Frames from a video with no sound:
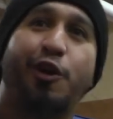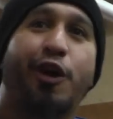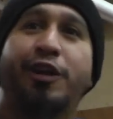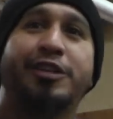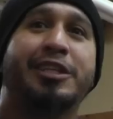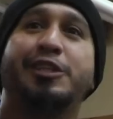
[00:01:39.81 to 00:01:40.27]

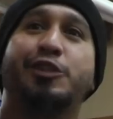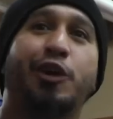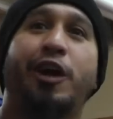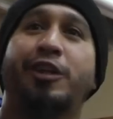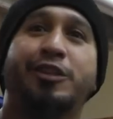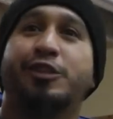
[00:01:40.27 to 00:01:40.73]
on these
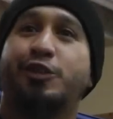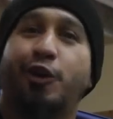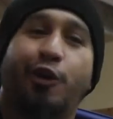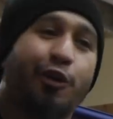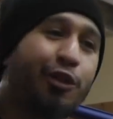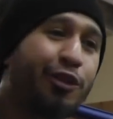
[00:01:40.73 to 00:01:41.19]
on this
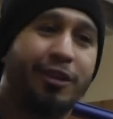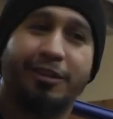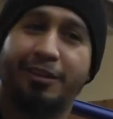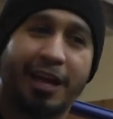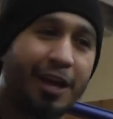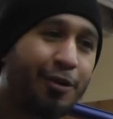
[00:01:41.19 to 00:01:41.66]

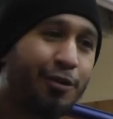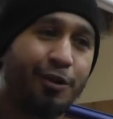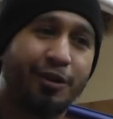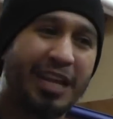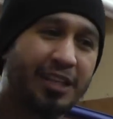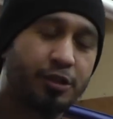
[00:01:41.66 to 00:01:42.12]
earth. I don't
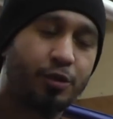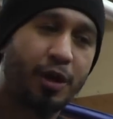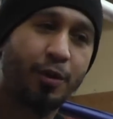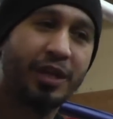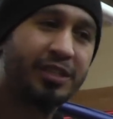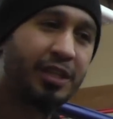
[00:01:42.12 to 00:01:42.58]
know. That's
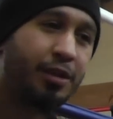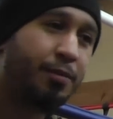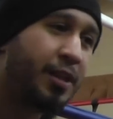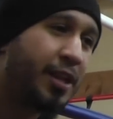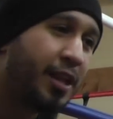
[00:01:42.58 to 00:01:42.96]
how I see him.